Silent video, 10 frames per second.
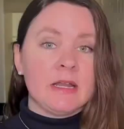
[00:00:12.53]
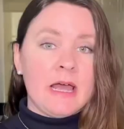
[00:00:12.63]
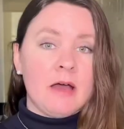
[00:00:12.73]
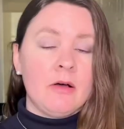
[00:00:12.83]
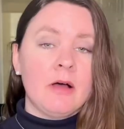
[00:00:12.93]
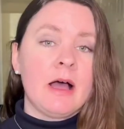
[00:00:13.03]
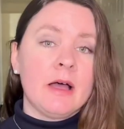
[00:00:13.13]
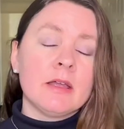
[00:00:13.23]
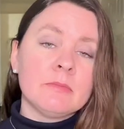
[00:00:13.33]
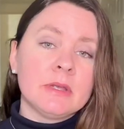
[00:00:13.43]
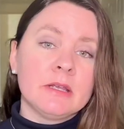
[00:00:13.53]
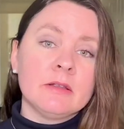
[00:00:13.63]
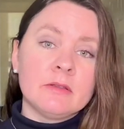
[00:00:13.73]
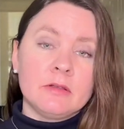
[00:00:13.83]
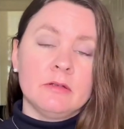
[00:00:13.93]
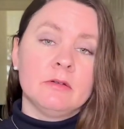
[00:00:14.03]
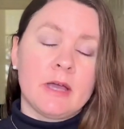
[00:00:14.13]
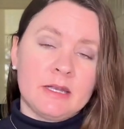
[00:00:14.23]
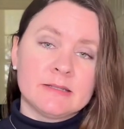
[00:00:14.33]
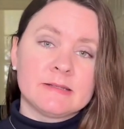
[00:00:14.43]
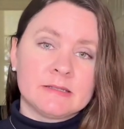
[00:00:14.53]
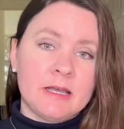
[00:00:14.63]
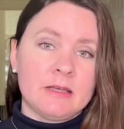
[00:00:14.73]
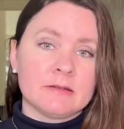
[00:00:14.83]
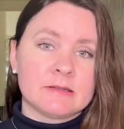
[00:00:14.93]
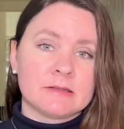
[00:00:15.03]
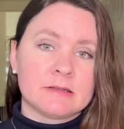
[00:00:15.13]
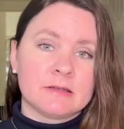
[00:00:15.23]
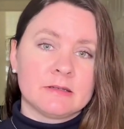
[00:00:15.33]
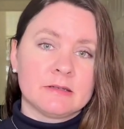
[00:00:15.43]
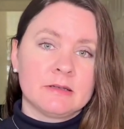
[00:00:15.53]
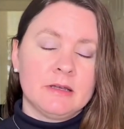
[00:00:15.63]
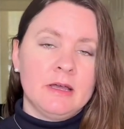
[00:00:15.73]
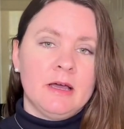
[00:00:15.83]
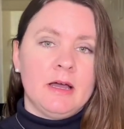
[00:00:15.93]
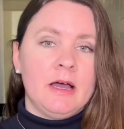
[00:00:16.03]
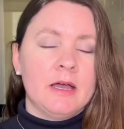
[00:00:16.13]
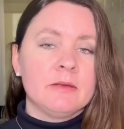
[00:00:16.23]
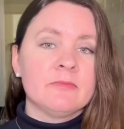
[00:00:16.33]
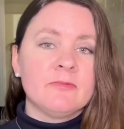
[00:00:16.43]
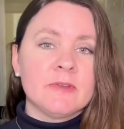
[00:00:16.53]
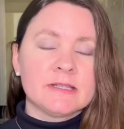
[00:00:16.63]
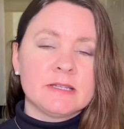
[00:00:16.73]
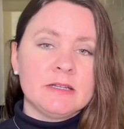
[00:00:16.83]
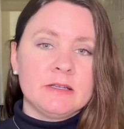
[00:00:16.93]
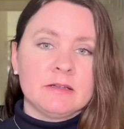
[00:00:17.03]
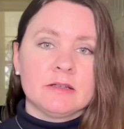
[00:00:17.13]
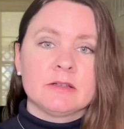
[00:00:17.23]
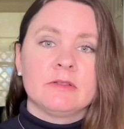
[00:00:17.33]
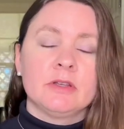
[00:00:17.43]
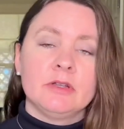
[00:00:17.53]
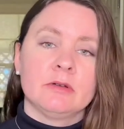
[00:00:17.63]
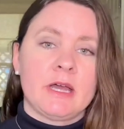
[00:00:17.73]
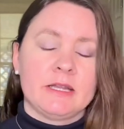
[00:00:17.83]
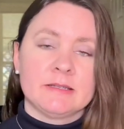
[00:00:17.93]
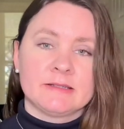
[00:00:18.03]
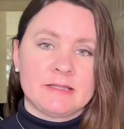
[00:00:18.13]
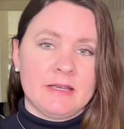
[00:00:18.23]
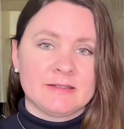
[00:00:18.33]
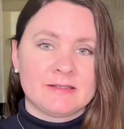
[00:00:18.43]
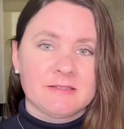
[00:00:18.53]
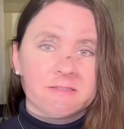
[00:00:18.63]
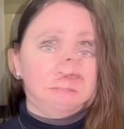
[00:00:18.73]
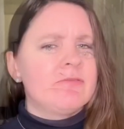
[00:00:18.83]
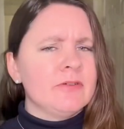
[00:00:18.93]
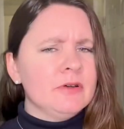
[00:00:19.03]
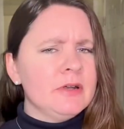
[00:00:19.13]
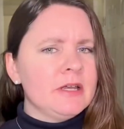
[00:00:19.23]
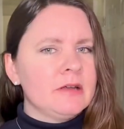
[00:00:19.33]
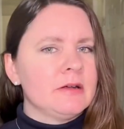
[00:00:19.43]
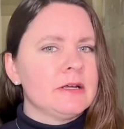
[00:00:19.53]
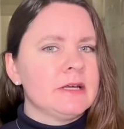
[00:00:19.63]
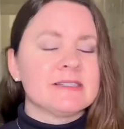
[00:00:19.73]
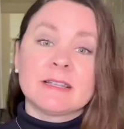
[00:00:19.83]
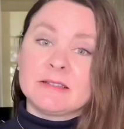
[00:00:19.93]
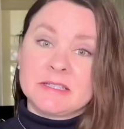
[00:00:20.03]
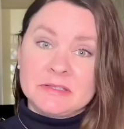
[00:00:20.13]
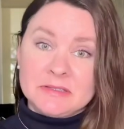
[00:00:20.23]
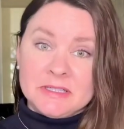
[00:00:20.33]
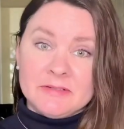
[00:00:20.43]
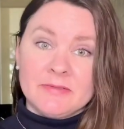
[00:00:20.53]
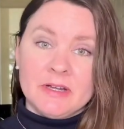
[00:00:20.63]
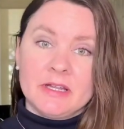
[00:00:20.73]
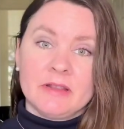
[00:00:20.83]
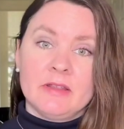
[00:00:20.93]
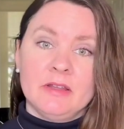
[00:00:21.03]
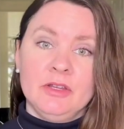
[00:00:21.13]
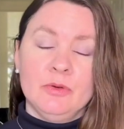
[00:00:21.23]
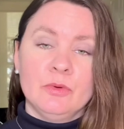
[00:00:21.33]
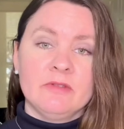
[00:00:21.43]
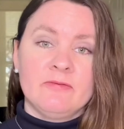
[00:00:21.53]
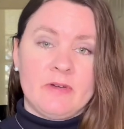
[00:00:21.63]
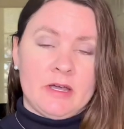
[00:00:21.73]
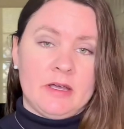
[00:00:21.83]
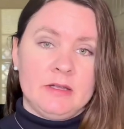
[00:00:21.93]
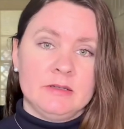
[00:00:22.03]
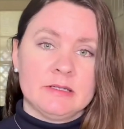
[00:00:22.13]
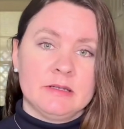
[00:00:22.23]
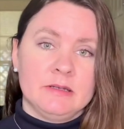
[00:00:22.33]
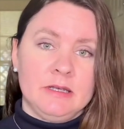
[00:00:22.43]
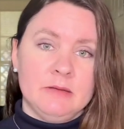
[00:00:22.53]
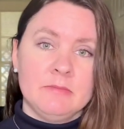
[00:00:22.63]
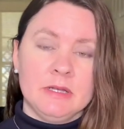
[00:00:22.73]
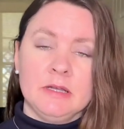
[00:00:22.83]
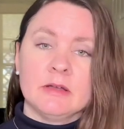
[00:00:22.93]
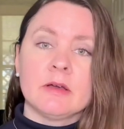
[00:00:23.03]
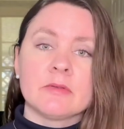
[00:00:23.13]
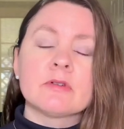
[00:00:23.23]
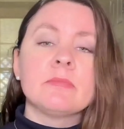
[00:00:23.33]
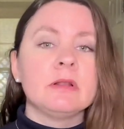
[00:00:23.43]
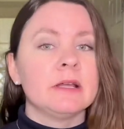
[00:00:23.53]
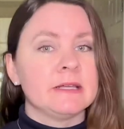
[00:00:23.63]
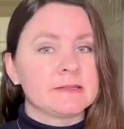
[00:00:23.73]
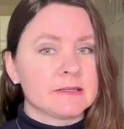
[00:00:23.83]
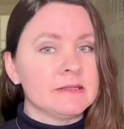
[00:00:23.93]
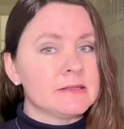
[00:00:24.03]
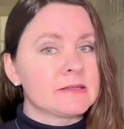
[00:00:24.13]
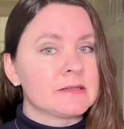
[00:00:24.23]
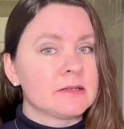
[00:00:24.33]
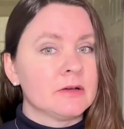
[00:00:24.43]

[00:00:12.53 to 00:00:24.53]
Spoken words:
now, I am in the United States. I am visiting the United States. The food here is a little different than you would find in many other places